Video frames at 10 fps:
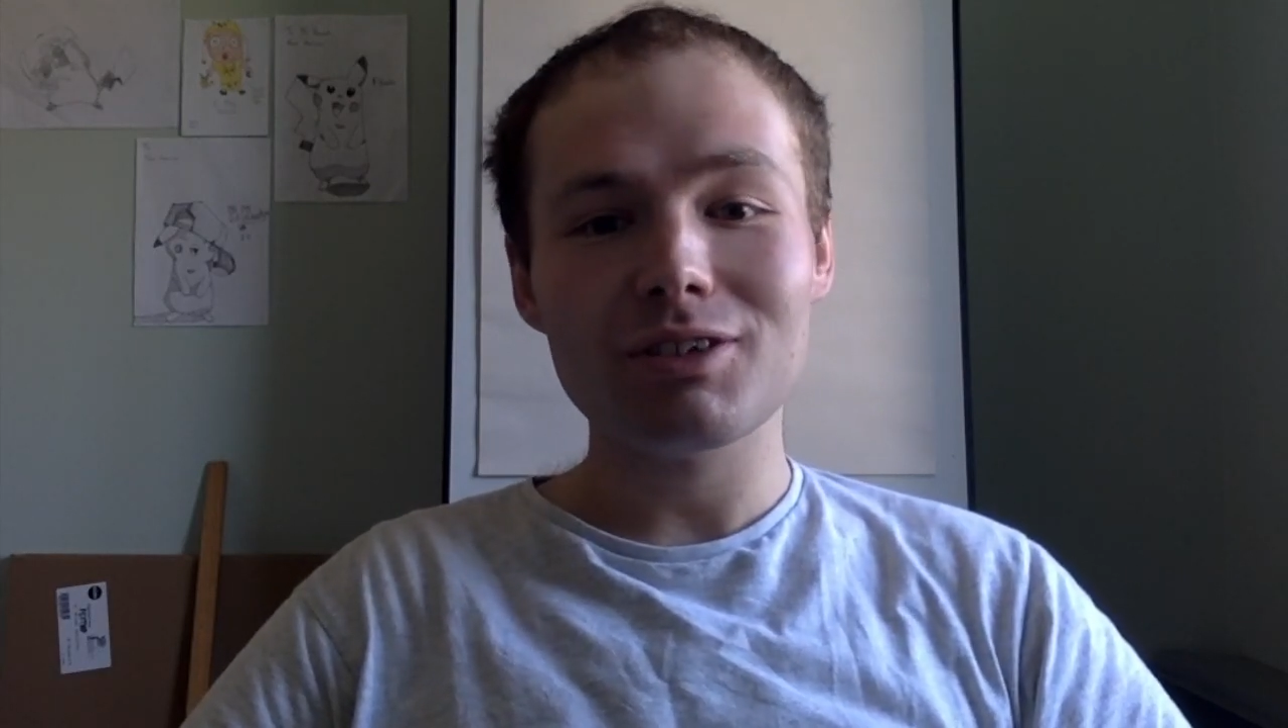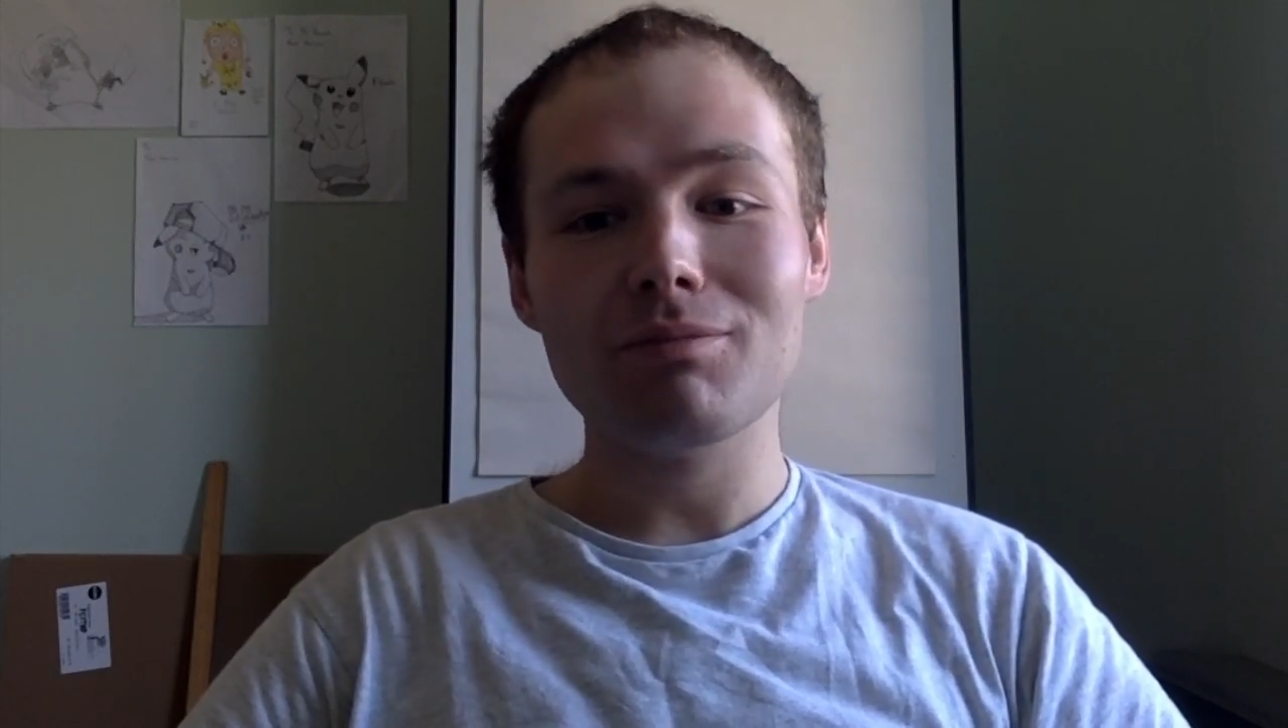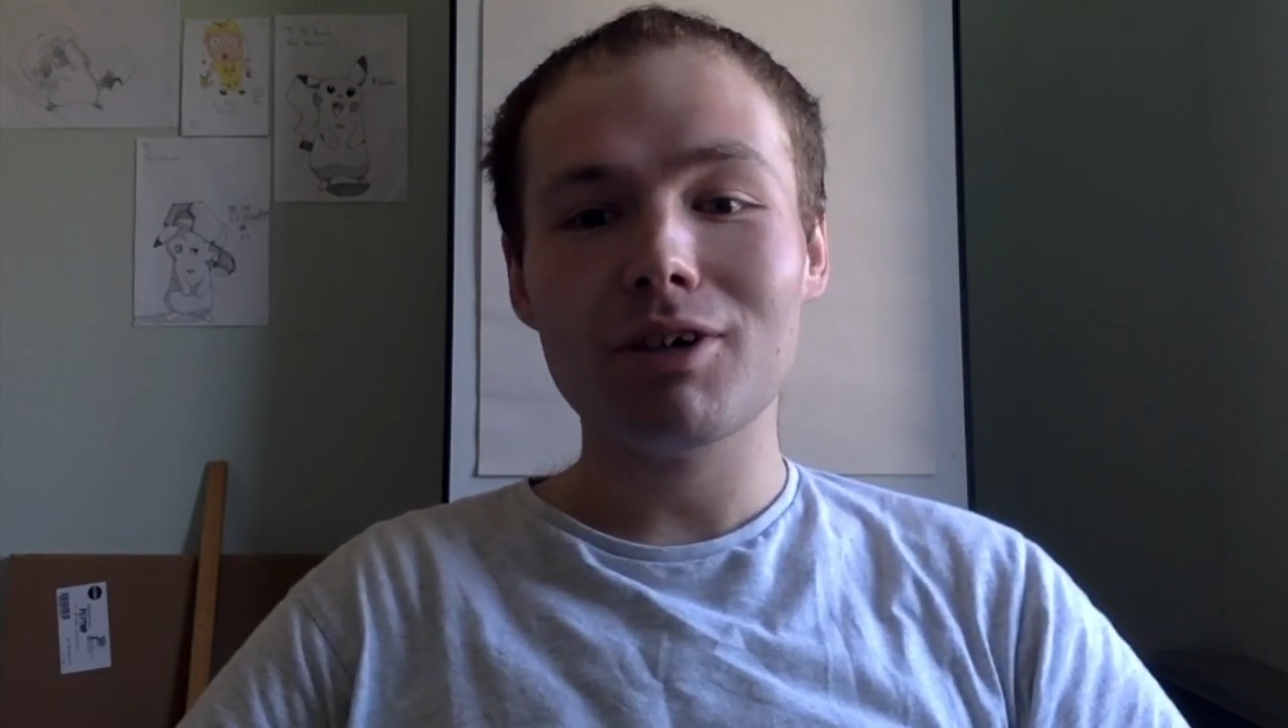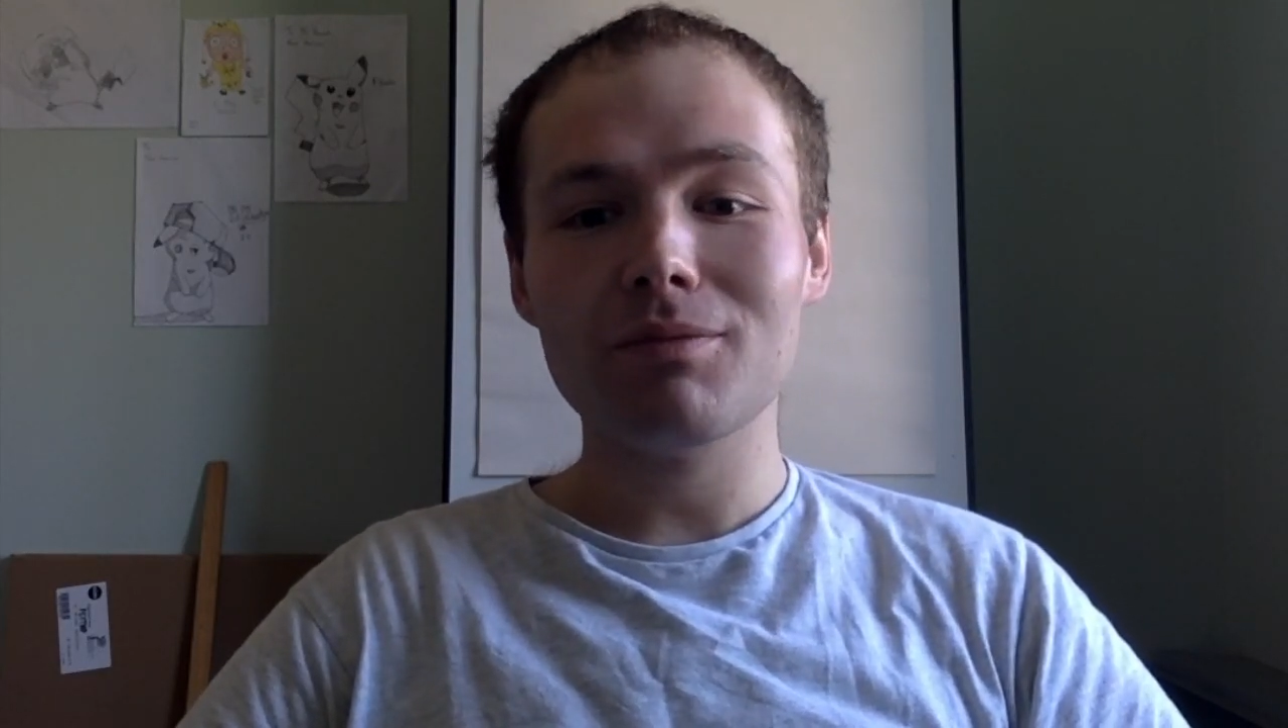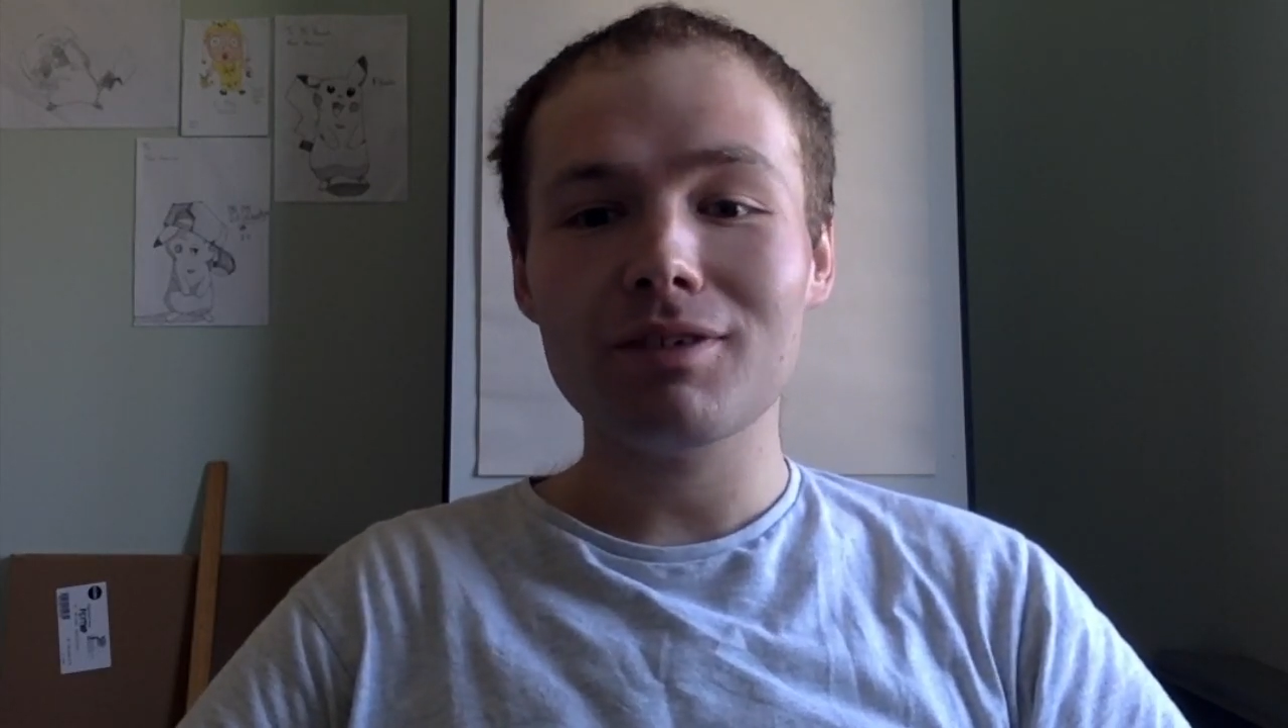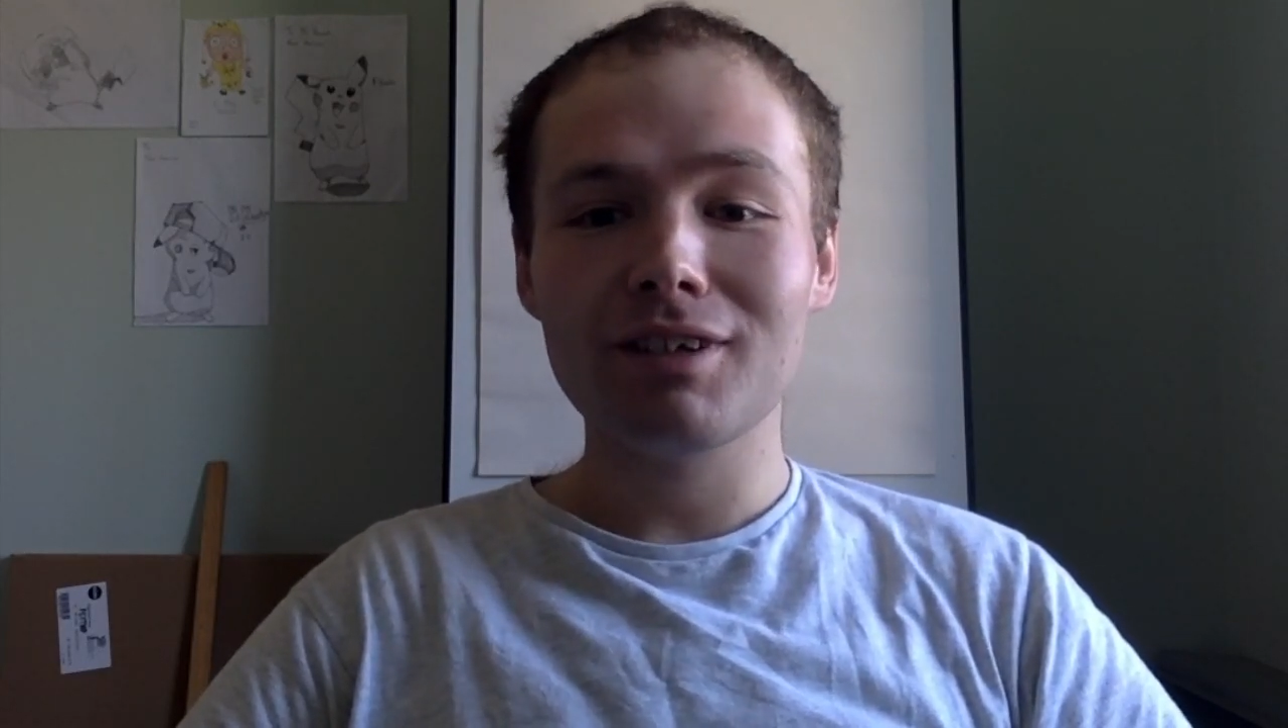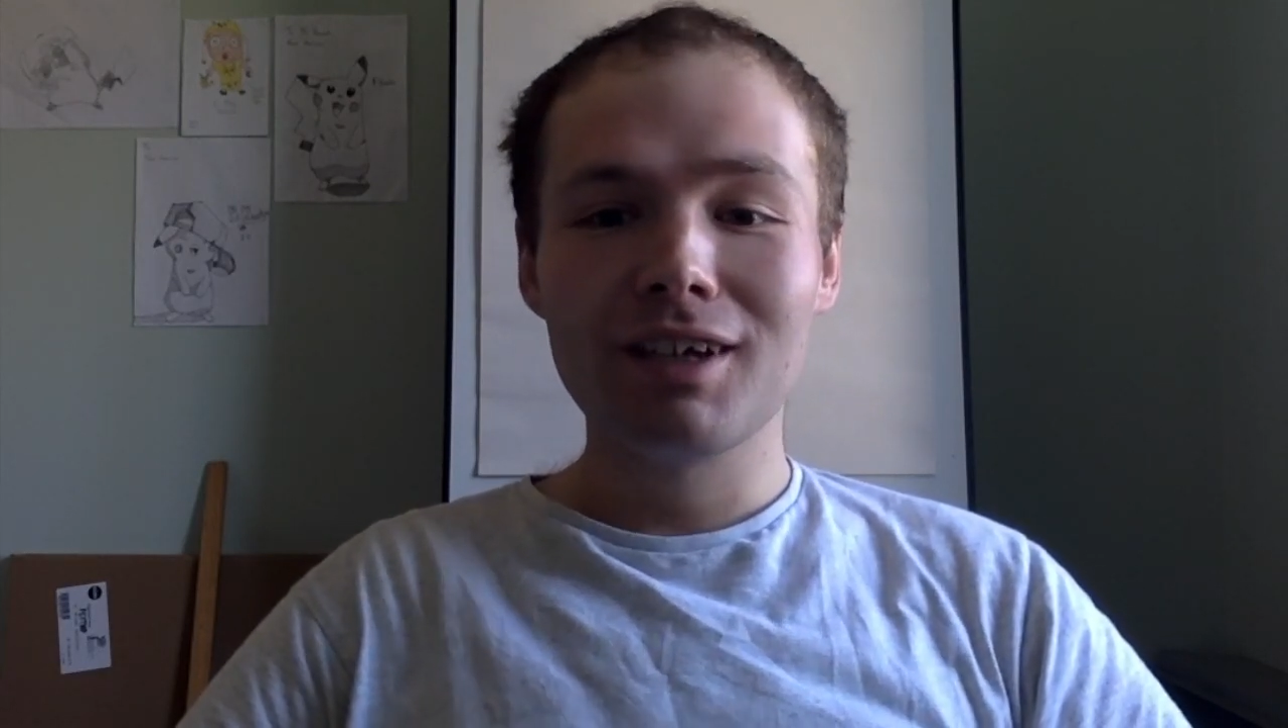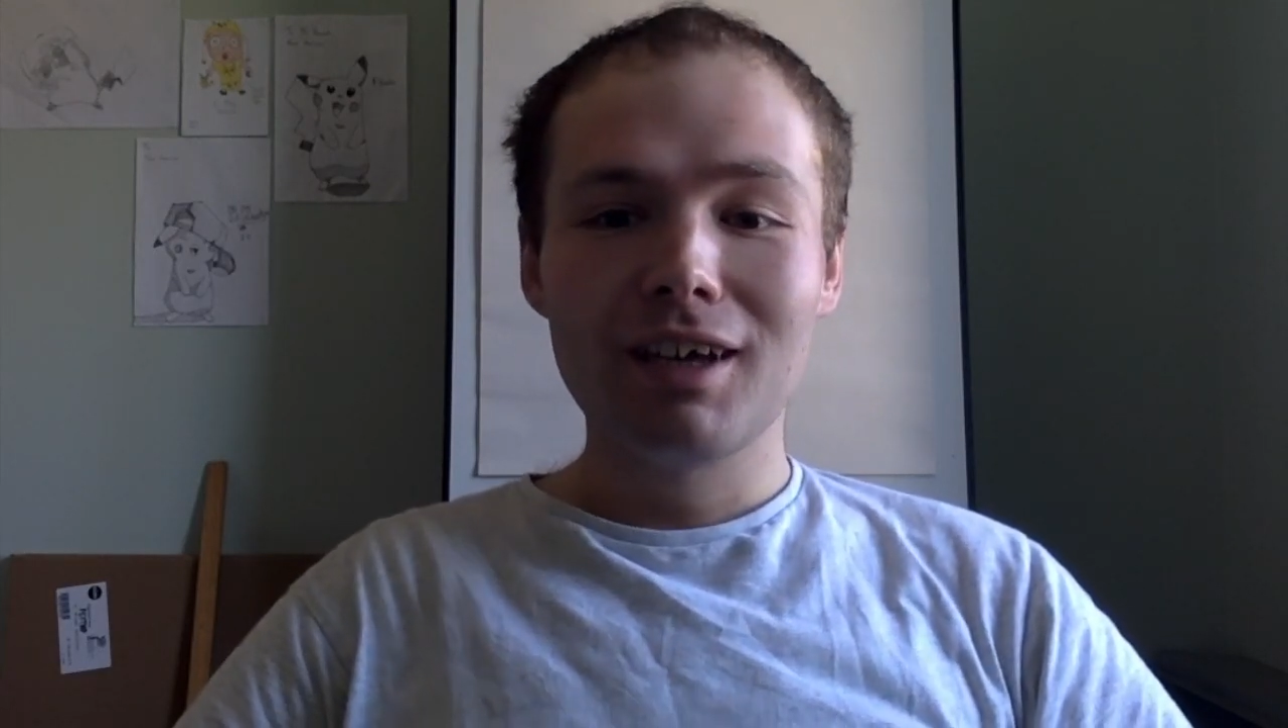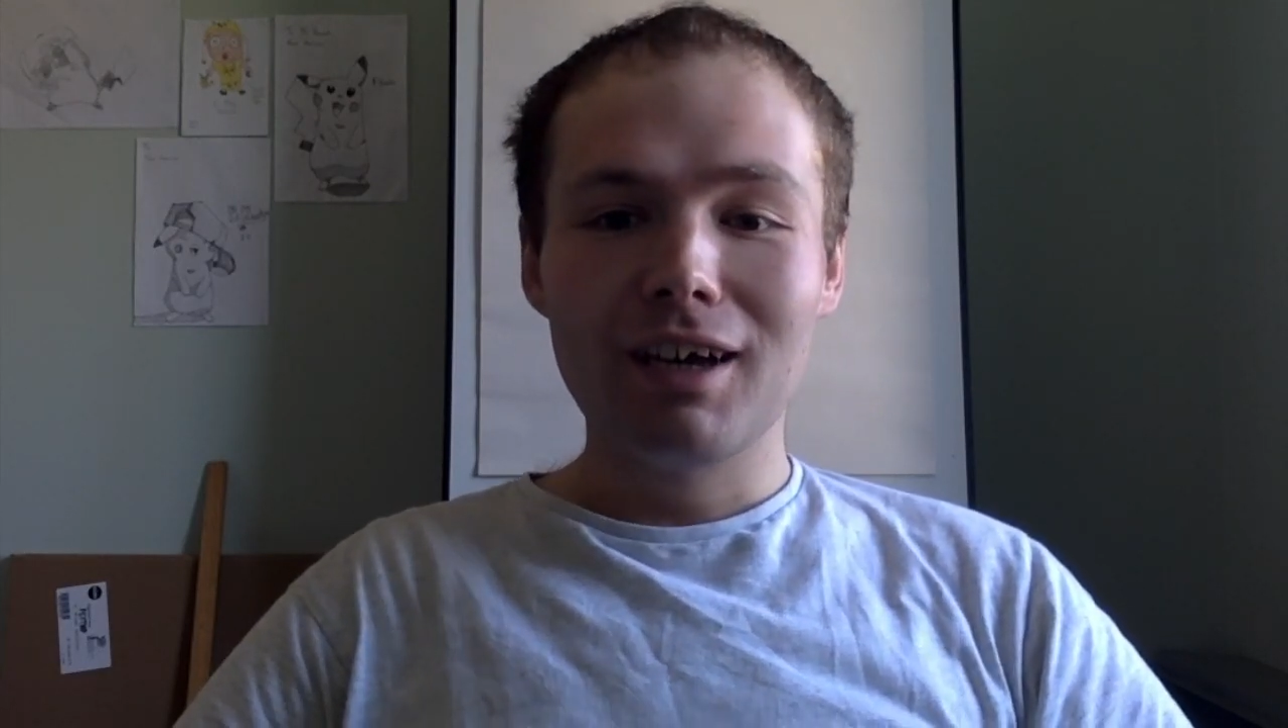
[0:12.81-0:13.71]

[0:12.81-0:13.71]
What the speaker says: at the moment,